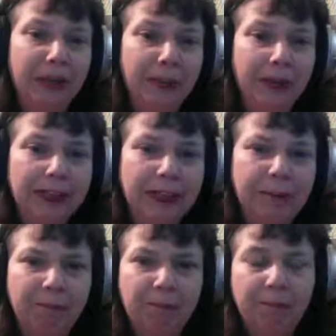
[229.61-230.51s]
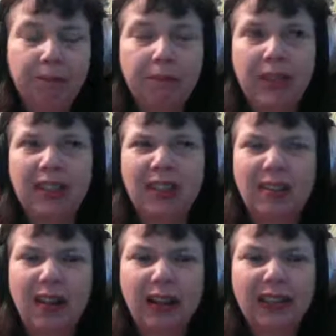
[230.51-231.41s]
person, because a
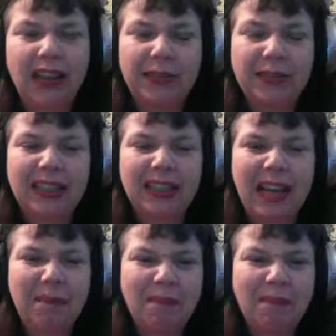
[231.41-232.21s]
lot of times it's like